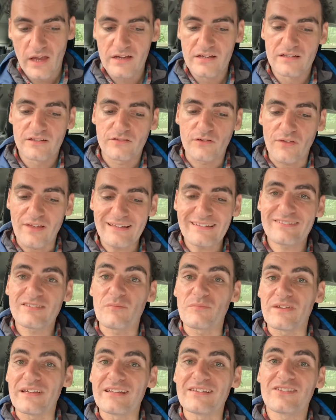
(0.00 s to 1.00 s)
So that's
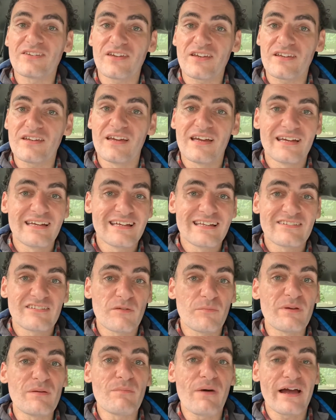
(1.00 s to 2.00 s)
something to
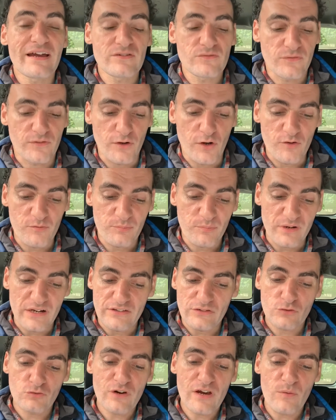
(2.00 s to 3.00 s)
be mindful of. But
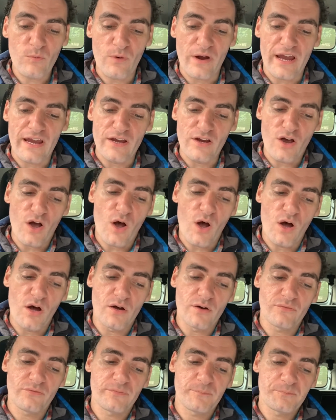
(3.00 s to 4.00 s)
it's a great way
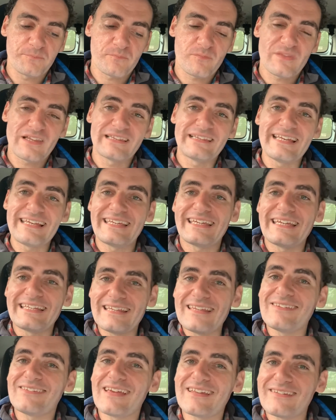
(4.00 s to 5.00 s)
of linking
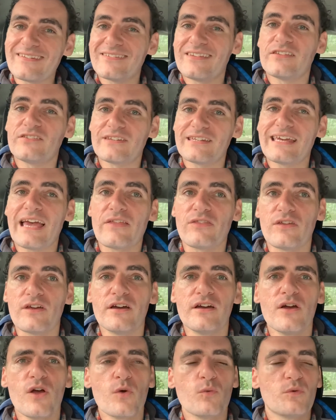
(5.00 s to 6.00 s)
these sentences
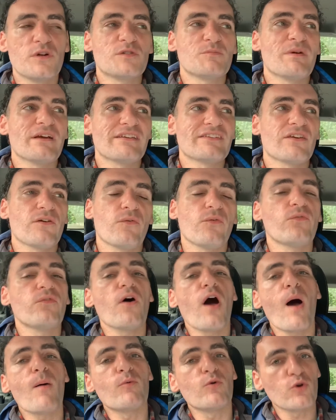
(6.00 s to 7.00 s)
together, which makes it
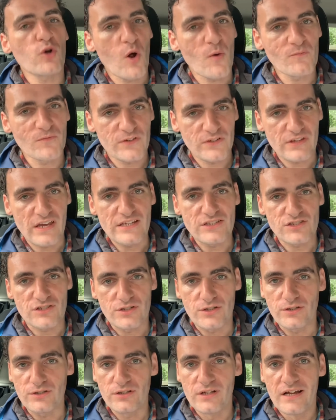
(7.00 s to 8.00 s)
far more
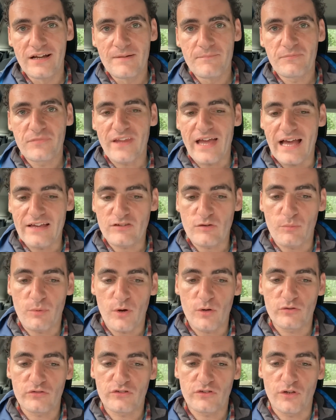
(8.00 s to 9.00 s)
conversational, as
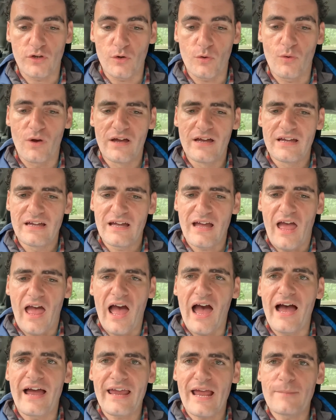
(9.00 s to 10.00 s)
opposed to,
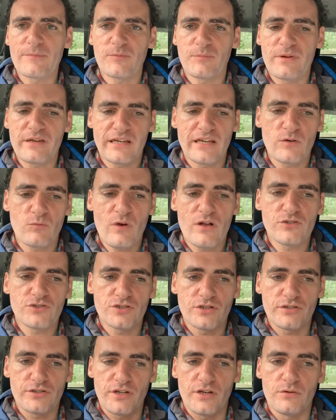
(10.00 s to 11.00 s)
I am speaking Welsh
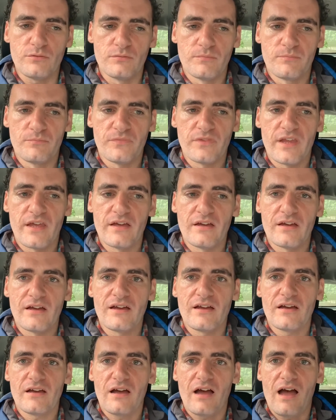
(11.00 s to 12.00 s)
at you.
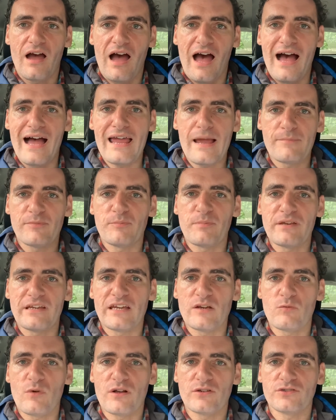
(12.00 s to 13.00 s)
I am
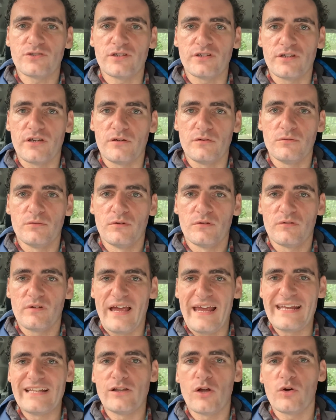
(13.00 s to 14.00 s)
speaking Welsh at you
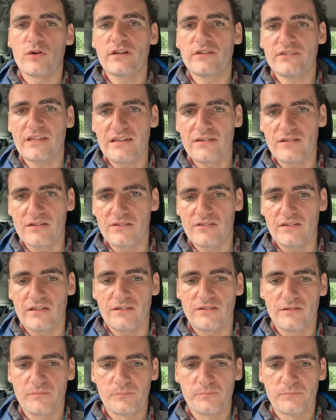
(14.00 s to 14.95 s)
in longer sentences.